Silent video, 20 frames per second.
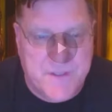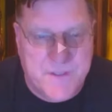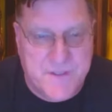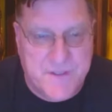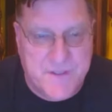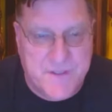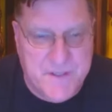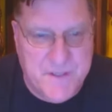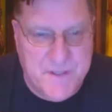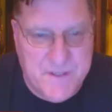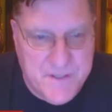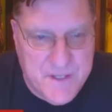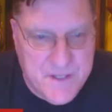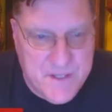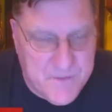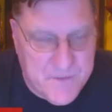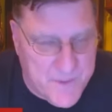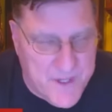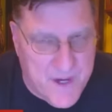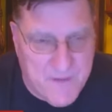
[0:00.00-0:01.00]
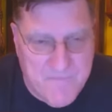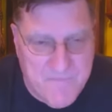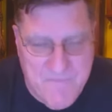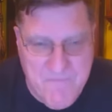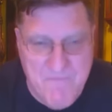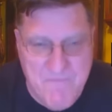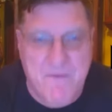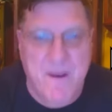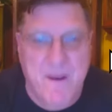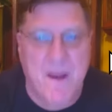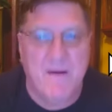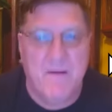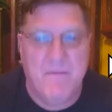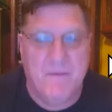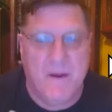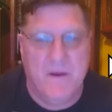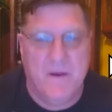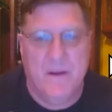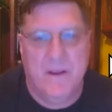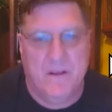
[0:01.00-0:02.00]
This is. We are
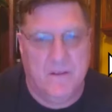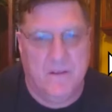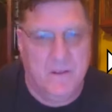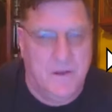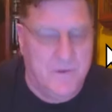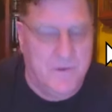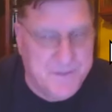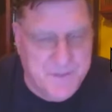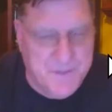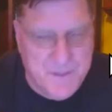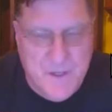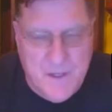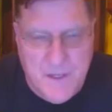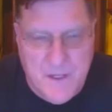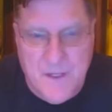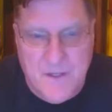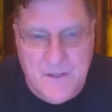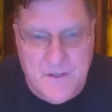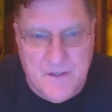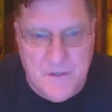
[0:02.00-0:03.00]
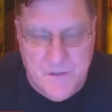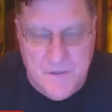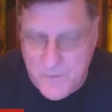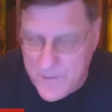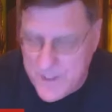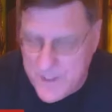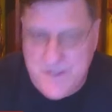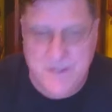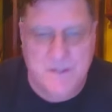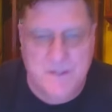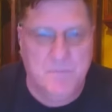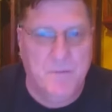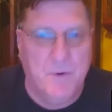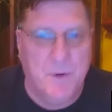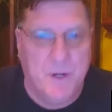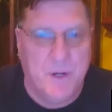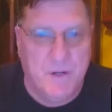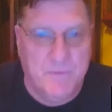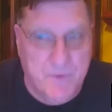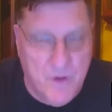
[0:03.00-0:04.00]
very, very close to reaching the
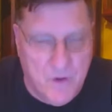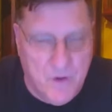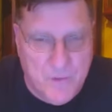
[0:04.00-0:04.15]
point of